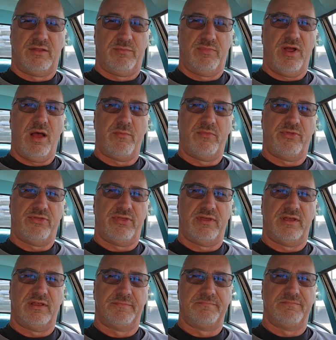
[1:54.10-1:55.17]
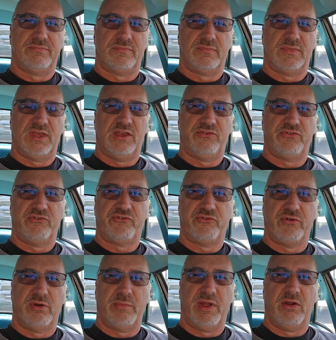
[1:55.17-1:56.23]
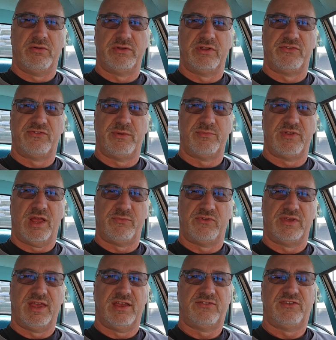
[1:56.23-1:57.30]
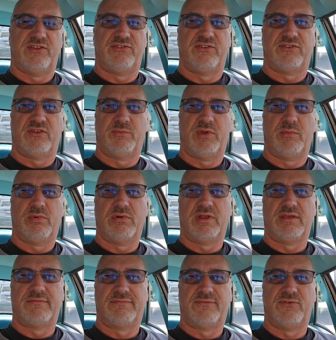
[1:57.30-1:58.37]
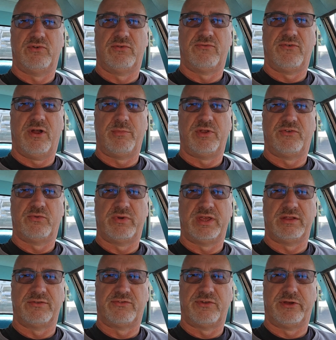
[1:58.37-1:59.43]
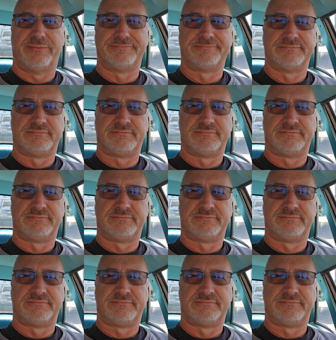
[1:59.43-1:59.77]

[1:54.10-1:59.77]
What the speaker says: The problem with Eastern Shore of Maryland is sometimes the gas stations can be pretty few and far between, so